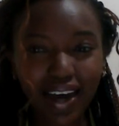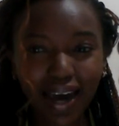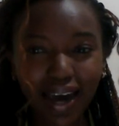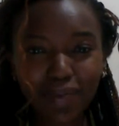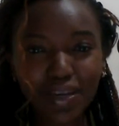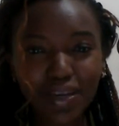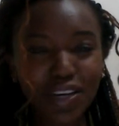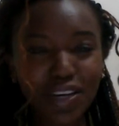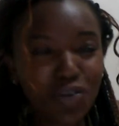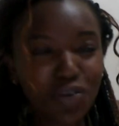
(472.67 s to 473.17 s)

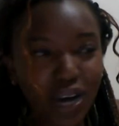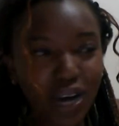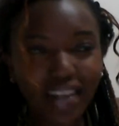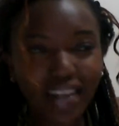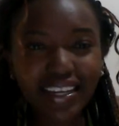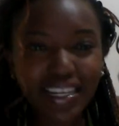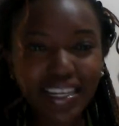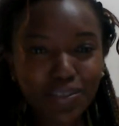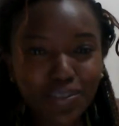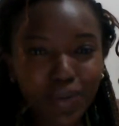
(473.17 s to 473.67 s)
I mean, you
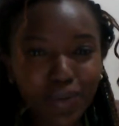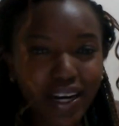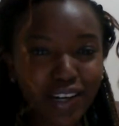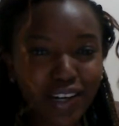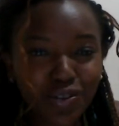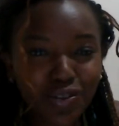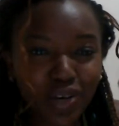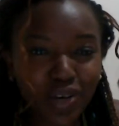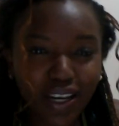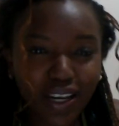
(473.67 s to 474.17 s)
can get
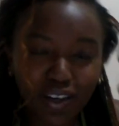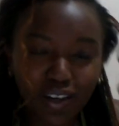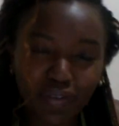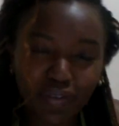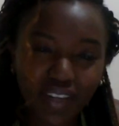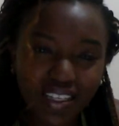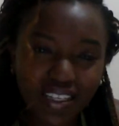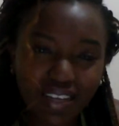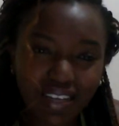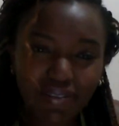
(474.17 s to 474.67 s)
married to any
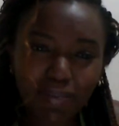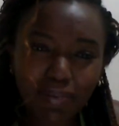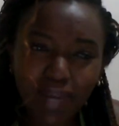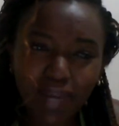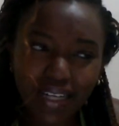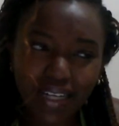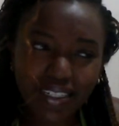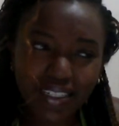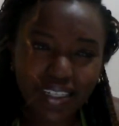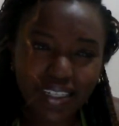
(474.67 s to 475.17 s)
of the seven,
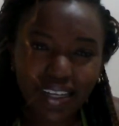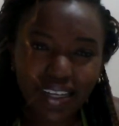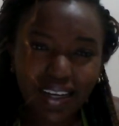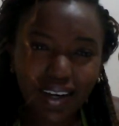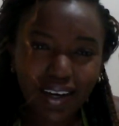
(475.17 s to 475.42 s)
but